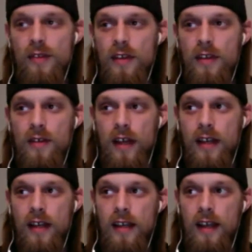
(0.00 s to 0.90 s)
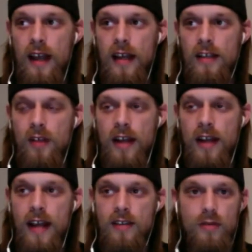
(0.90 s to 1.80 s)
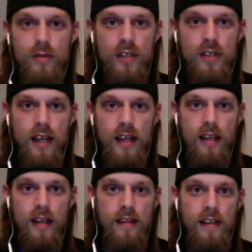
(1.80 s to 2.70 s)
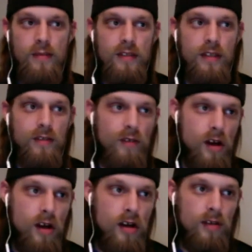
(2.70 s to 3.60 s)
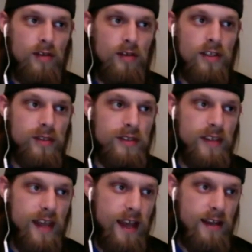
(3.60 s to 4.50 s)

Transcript: you know, like I try not to say like this was done wrong or this was that.